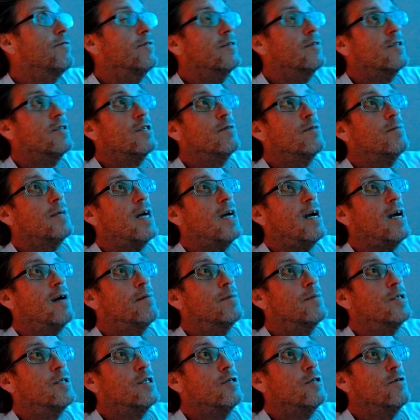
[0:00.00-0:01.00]

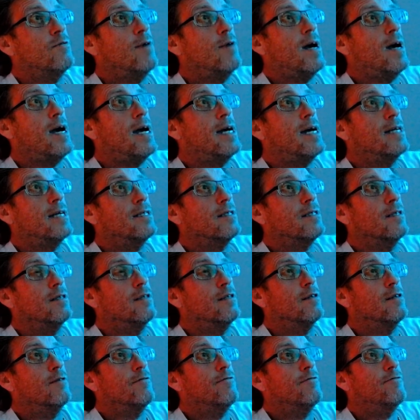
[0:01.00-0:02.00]
Sometimes the UI is a
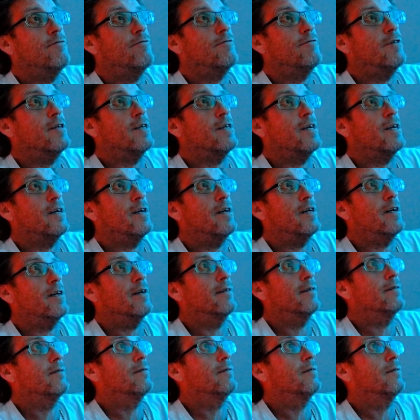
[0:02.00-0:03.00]
little funny.
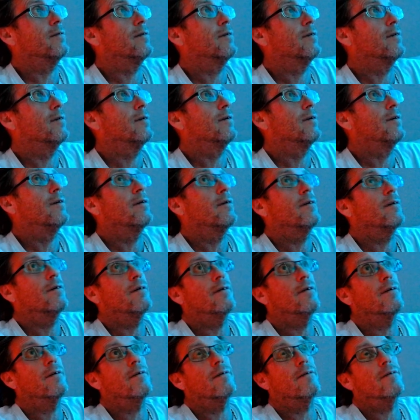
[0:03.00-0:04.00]

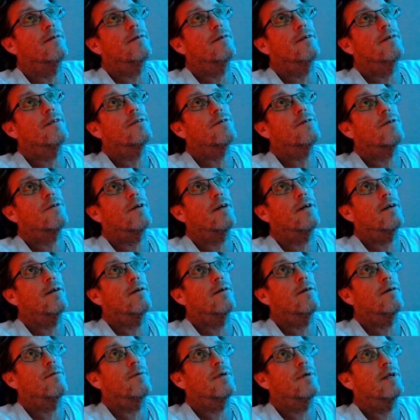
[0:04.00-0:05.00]
Oh, that's right.
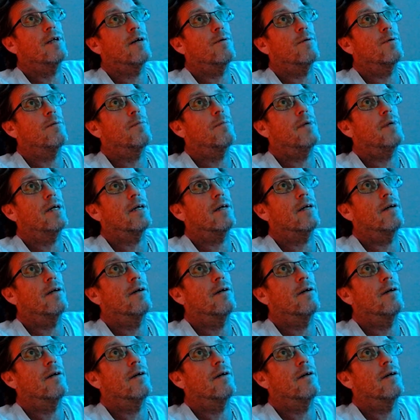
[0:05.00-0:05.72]
Make that one big.